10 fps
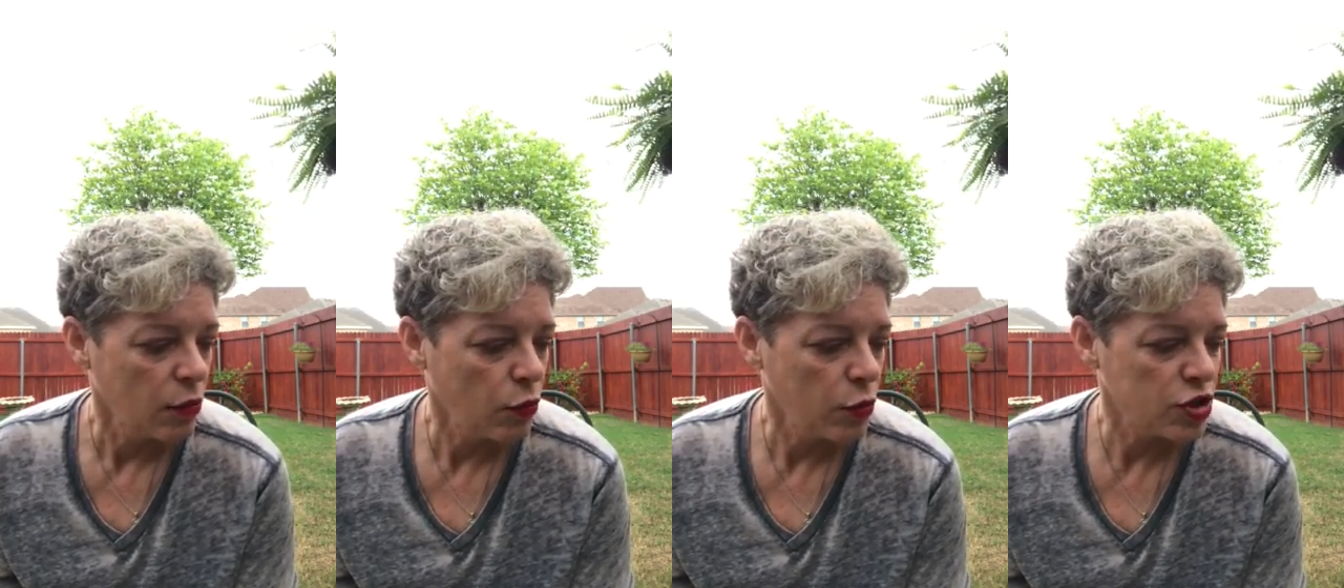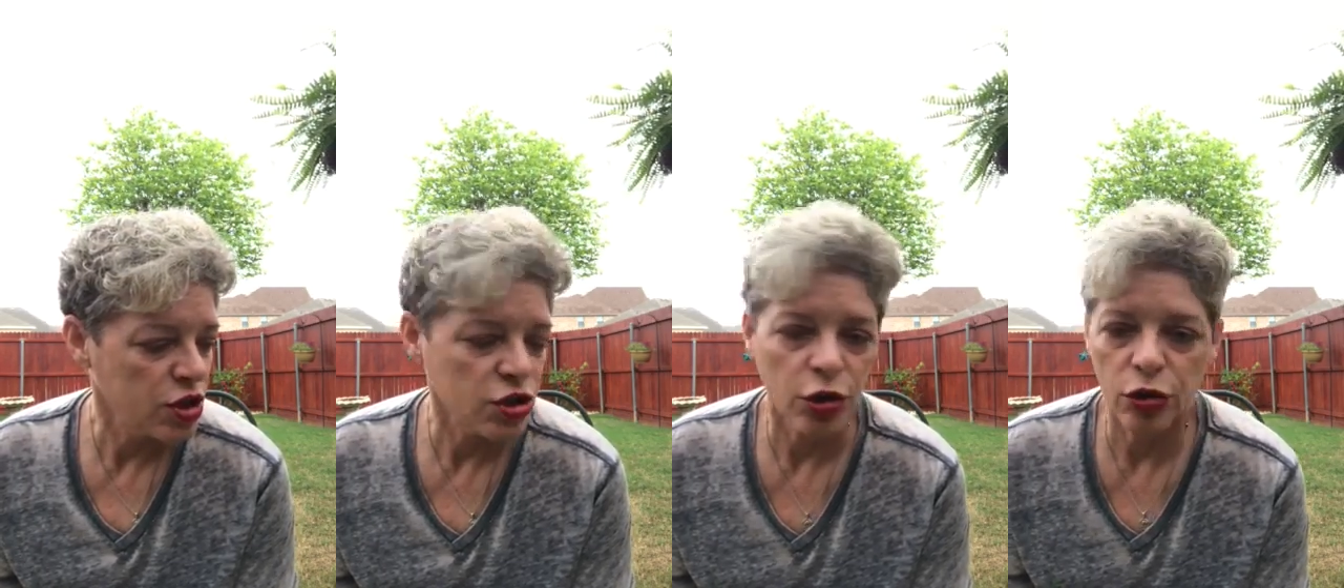which
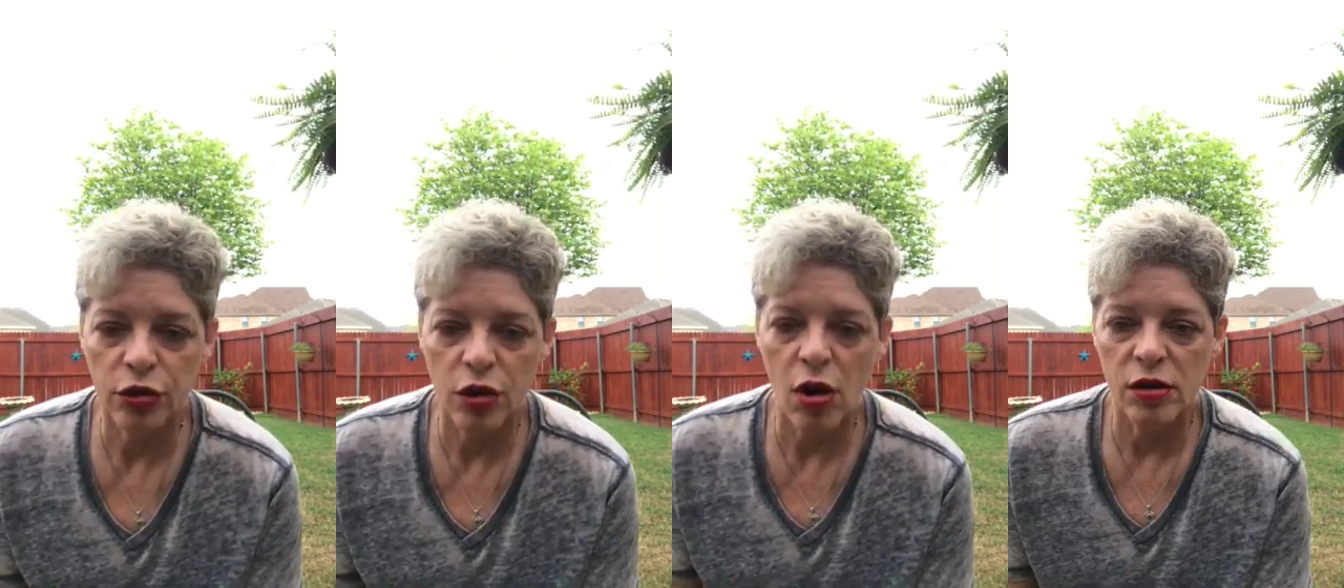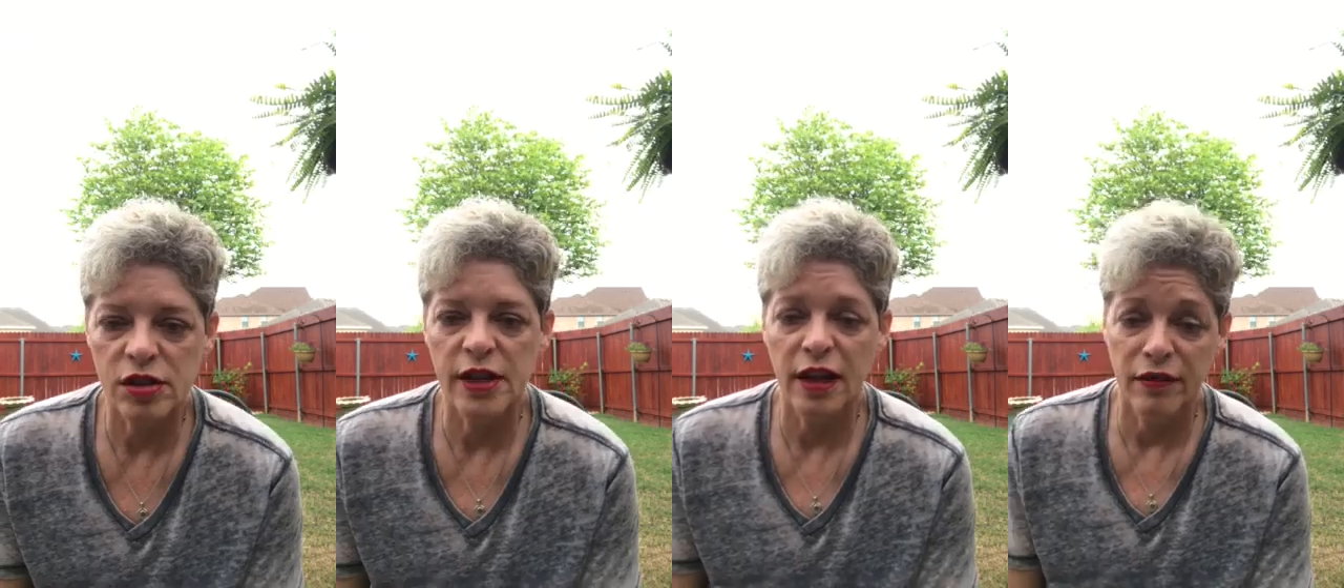in turn
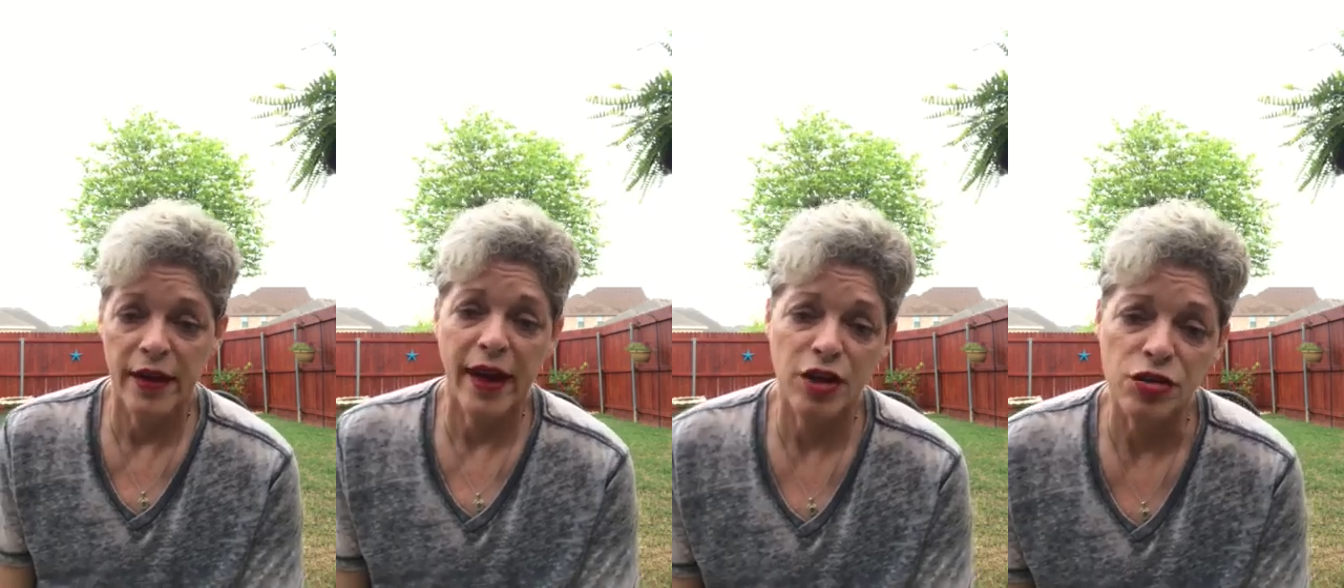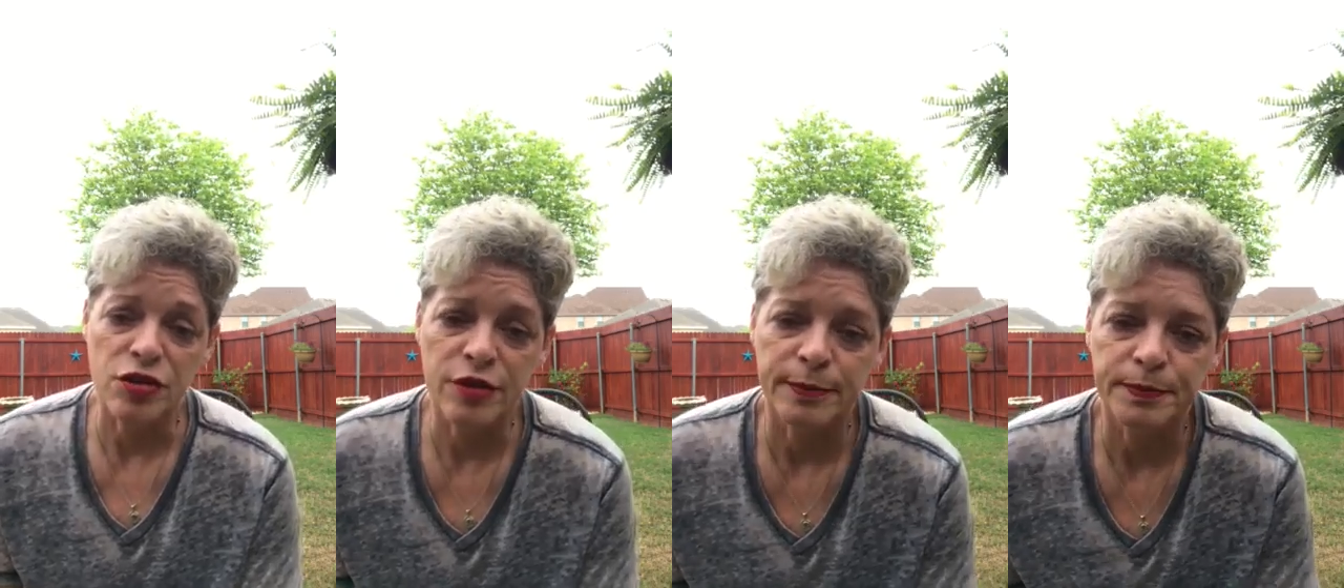cause negative
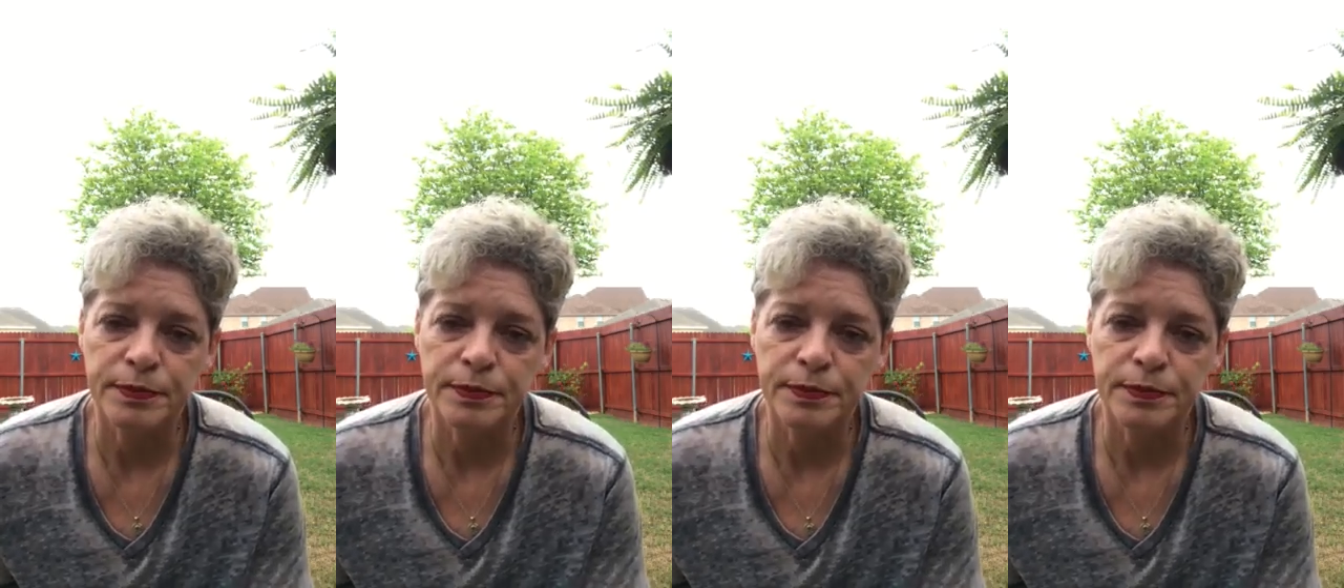actions.